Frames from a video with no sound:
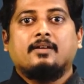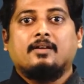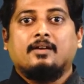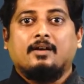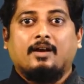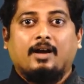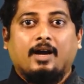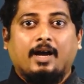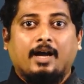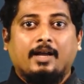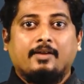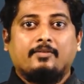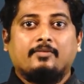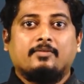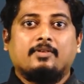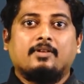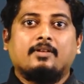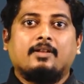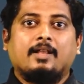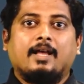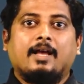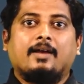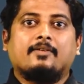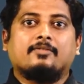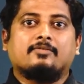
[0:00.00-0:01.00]
I will
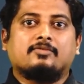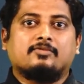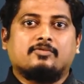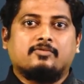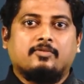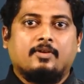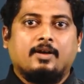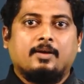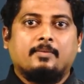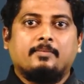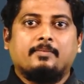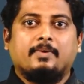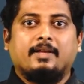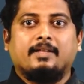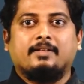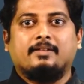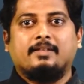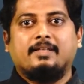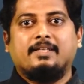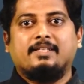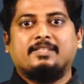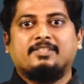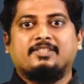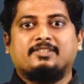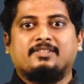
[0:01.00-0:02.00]
have swum at
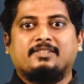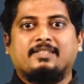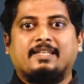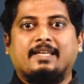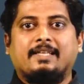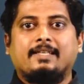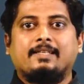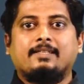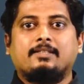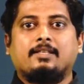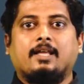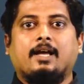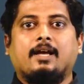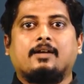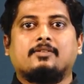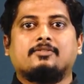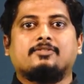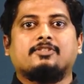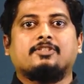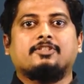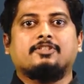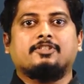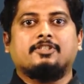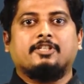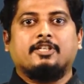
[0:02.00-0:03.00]
least
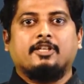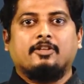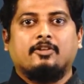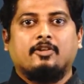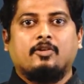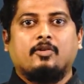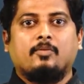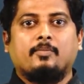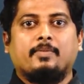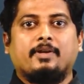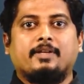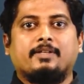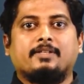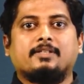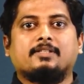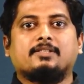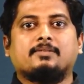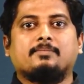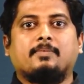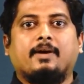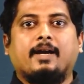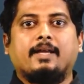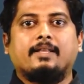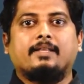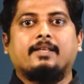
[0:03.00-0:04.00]
10,000 kilometers
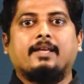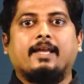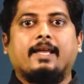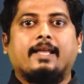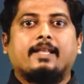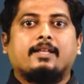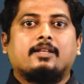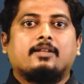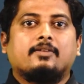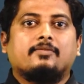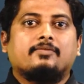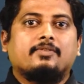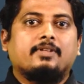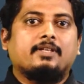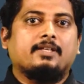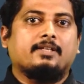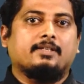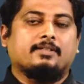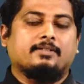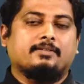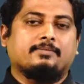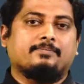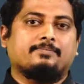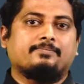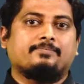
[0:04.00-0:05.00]
by the end of the
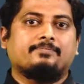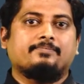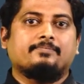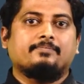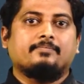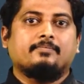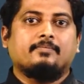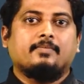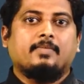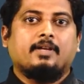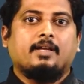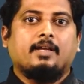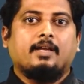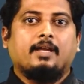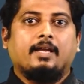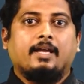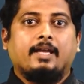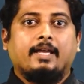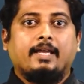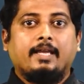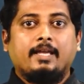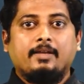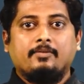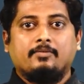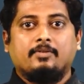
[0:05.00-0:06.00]
year.
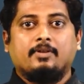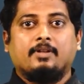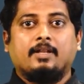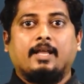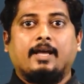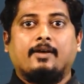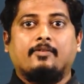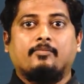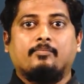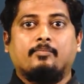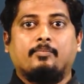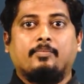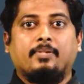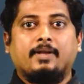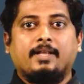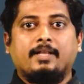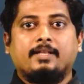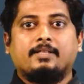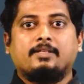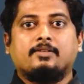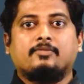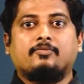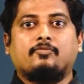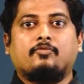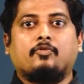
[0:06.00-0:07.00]
He will have
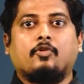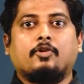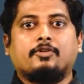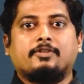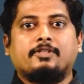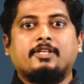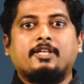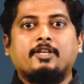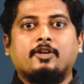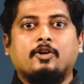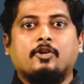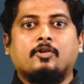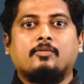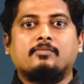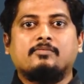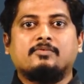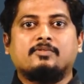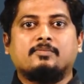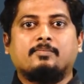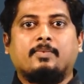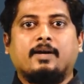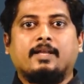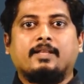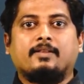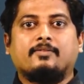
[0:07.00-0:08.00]
built 40 homes
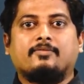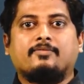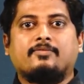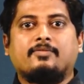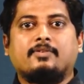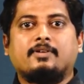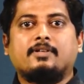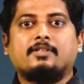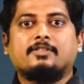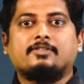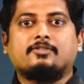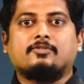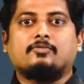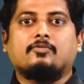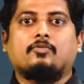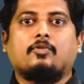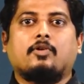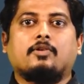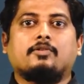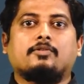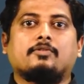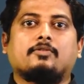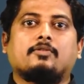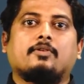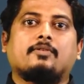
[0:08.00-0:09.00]
by the first
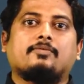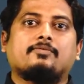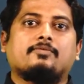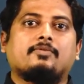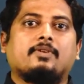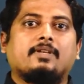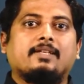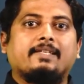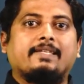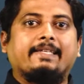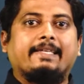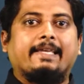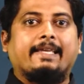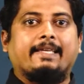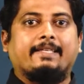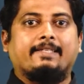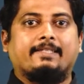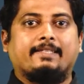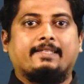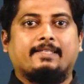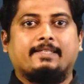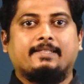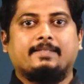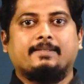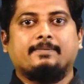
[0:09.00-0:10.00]
quarter of
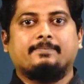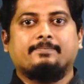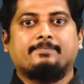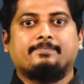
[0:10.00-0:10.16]
2018.